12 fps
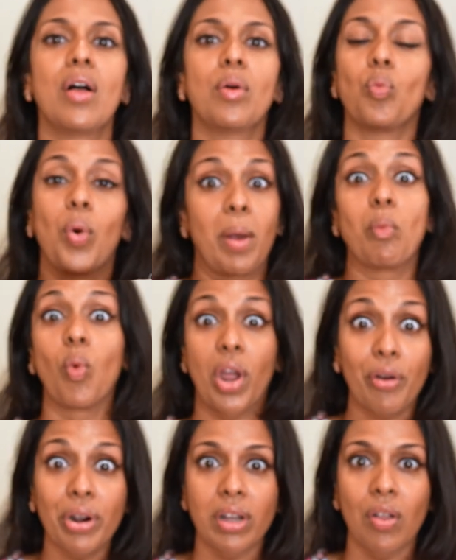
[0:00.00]
what I'm
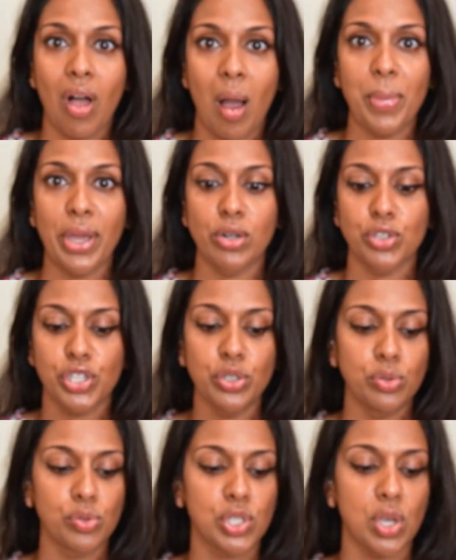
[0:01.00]
wearing a lot better
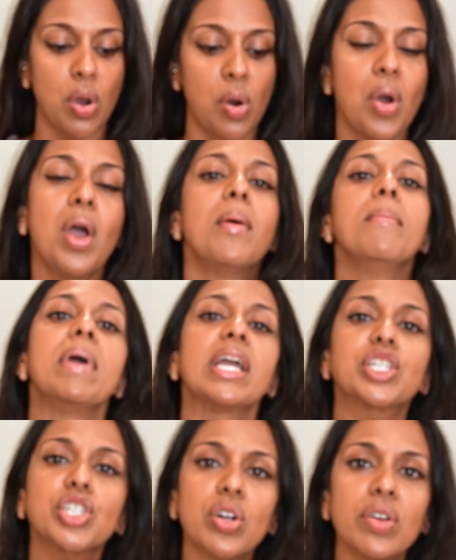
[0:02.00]
too. So
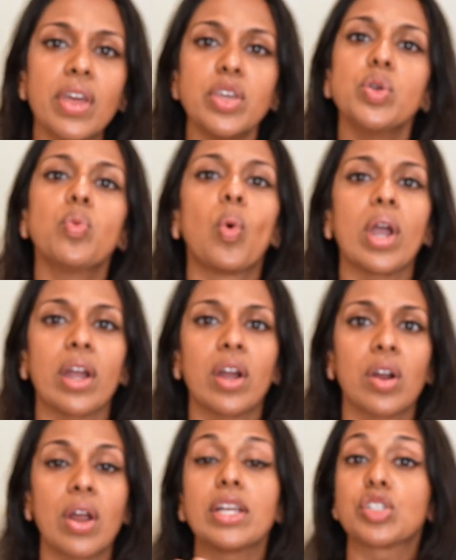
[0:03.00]
make sure that you
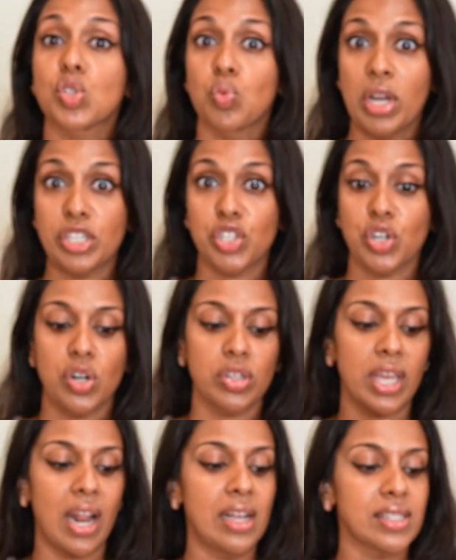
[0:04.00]
wear a sweatshirt
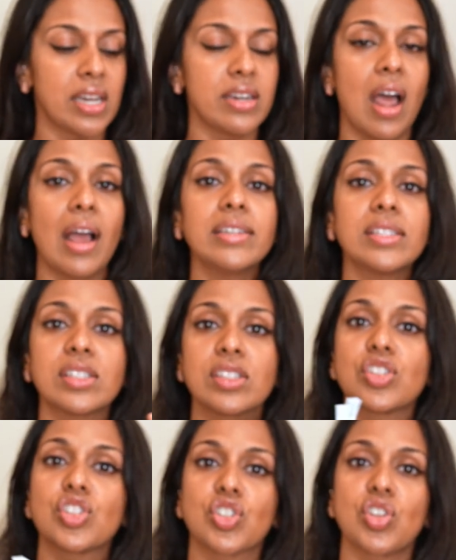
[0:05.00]
that has a nice
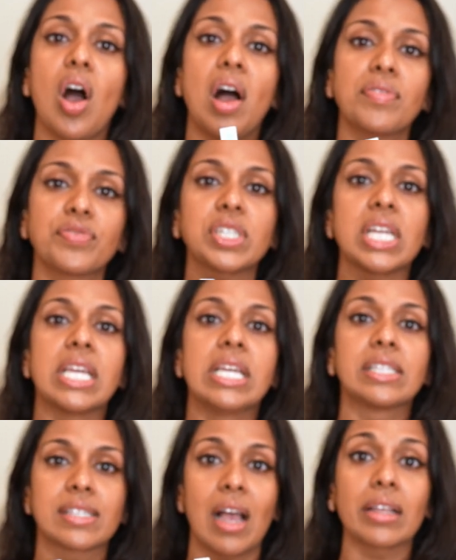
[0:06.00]
soft
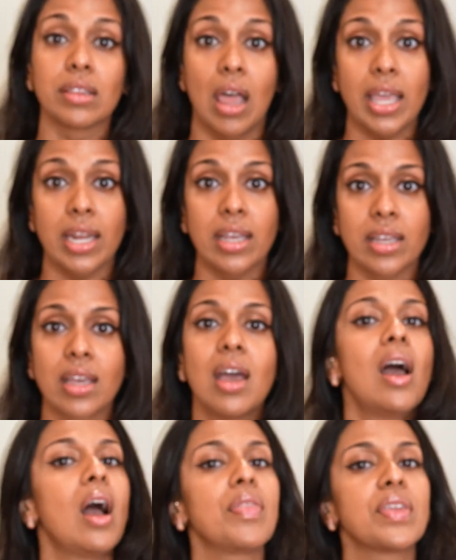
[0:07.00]
inside lining.
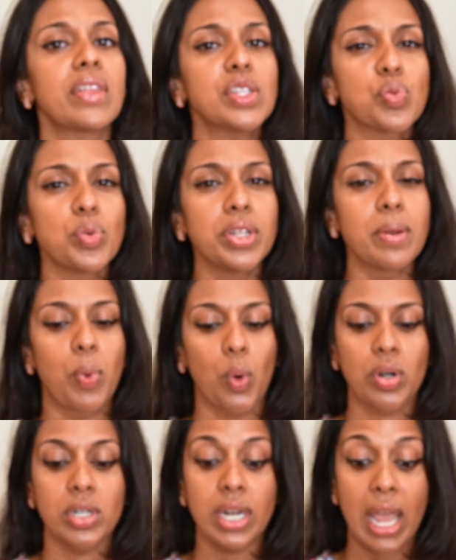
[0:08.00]
I think that's really
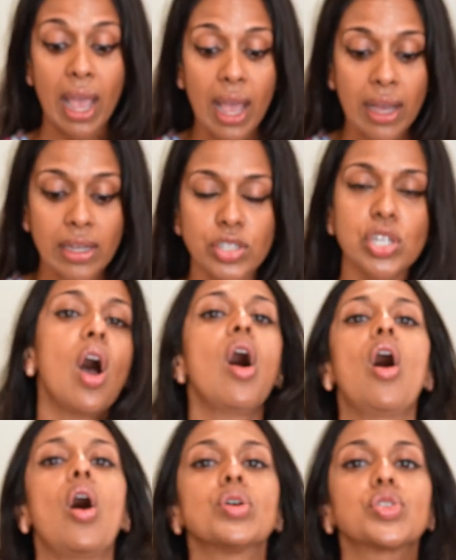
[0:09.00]
important. And
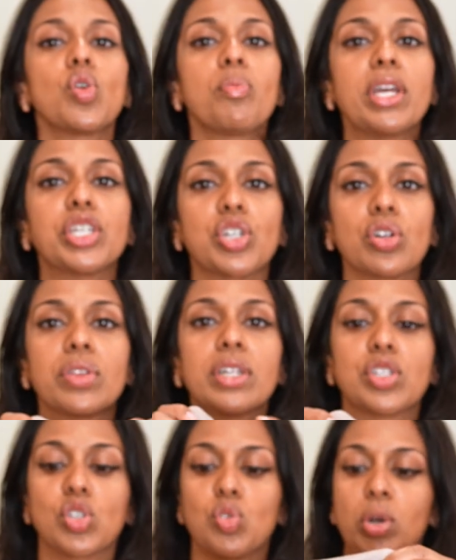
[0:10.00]
also make sure that
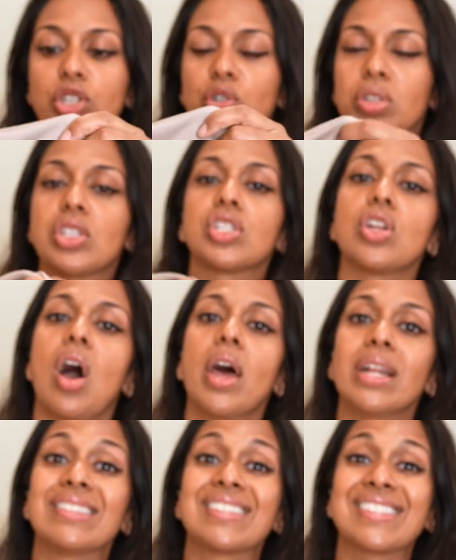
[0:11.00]
it's a sweatshirt that's
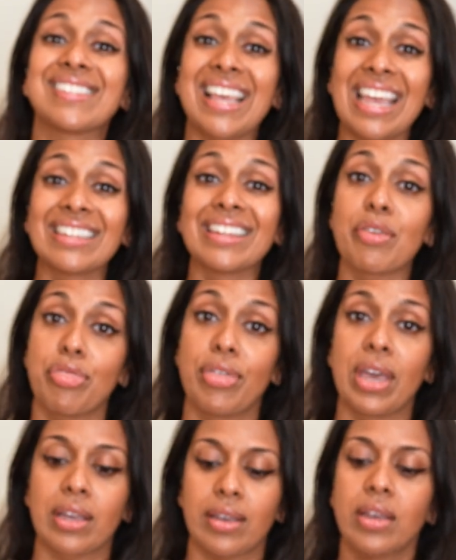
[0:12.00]
not insanely
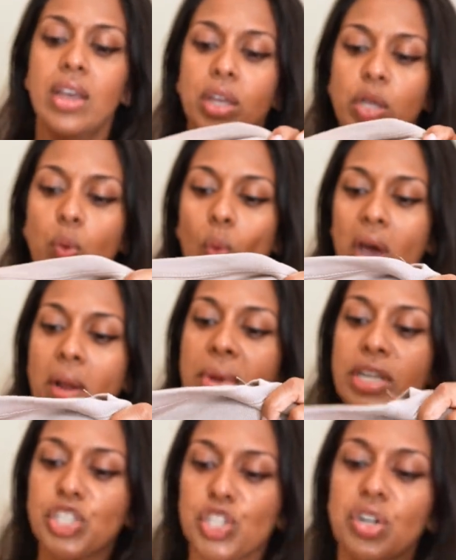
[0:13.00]
thick. You want to
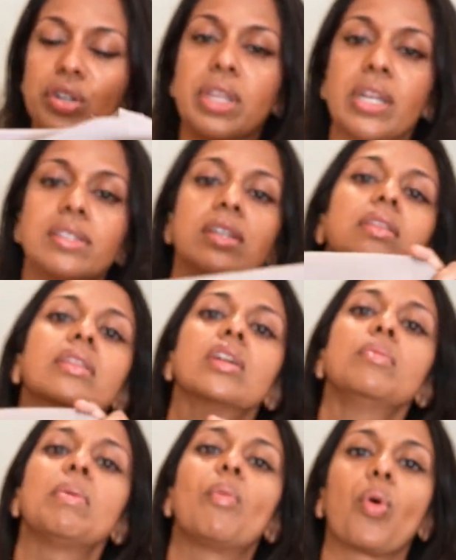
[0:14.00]
make sure that it's a
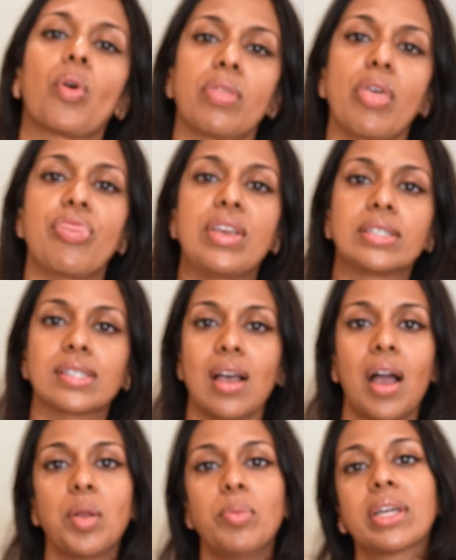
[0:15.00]
little bit more on the thin
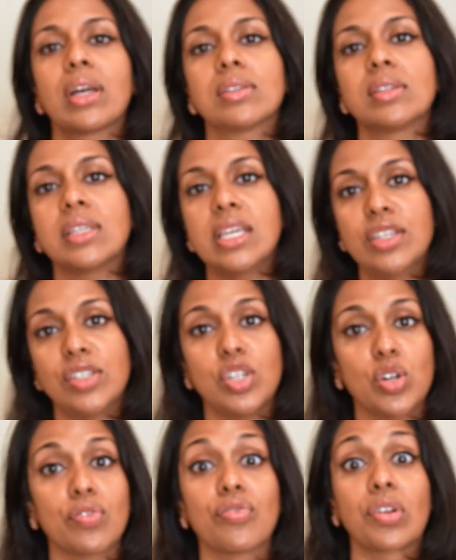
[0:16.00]
side because it's
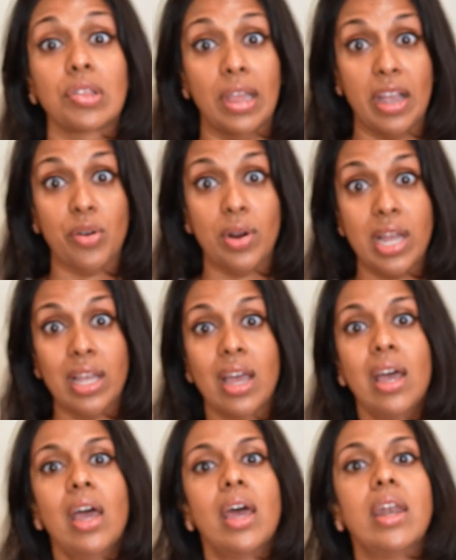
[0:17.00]
easier for layering.
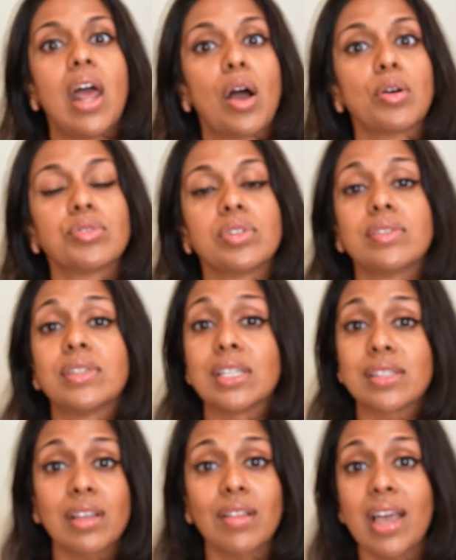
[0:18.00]
Now,
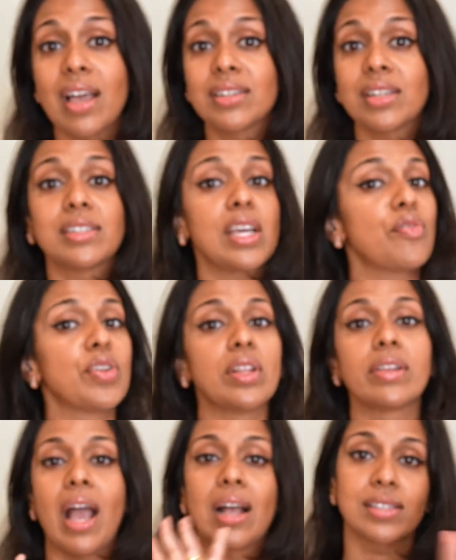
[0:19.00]
Disneyland
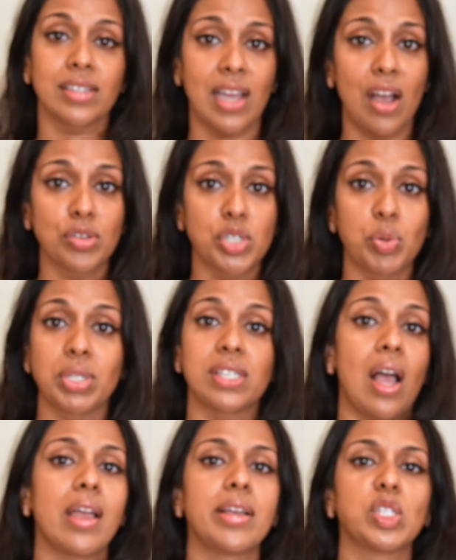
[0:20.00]
definitely has it down to a
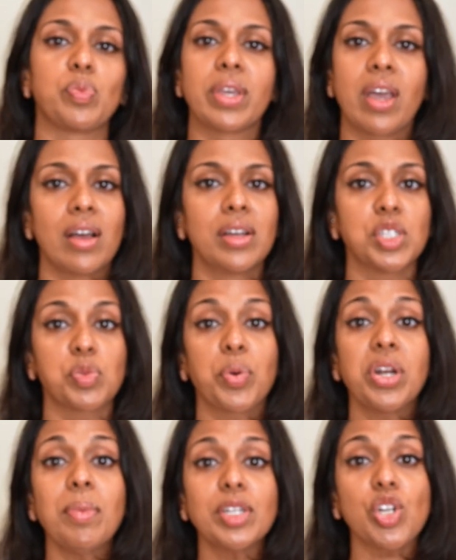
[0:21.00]
science, because
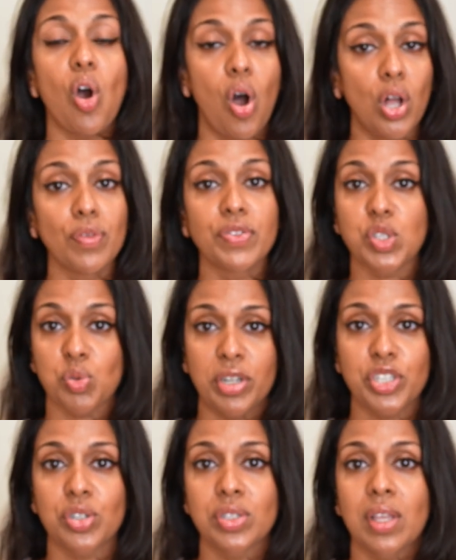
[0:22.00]
pretty much all of the
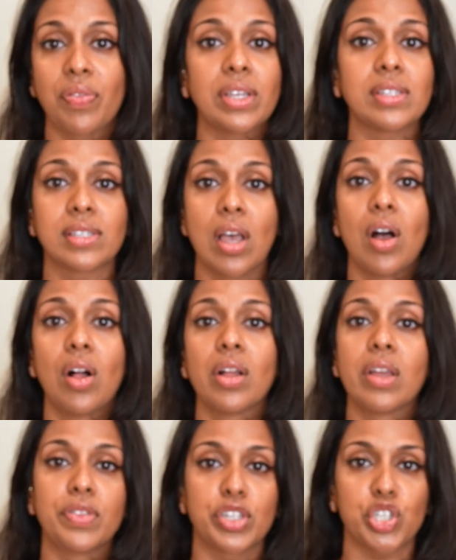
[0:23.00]
sweatshirts that they sell
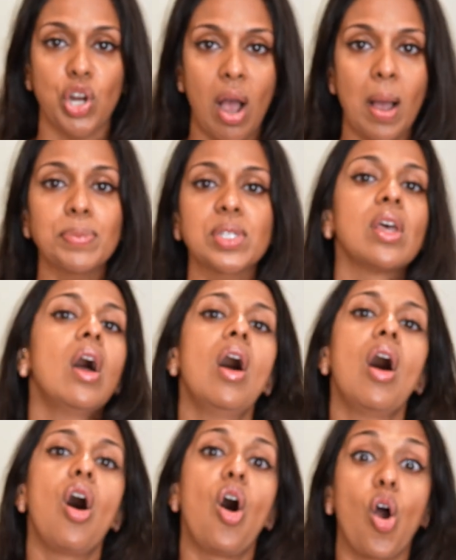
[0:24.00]
in the shops
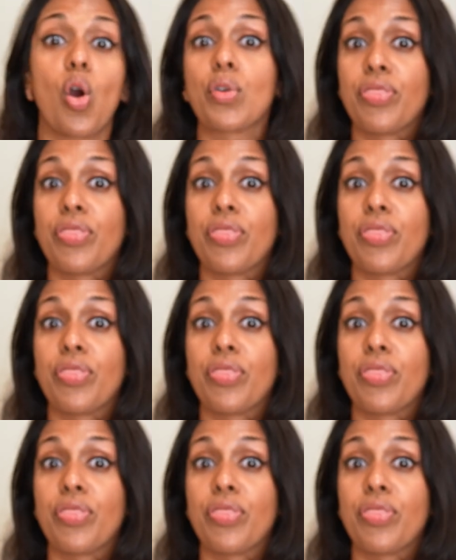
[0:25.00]
are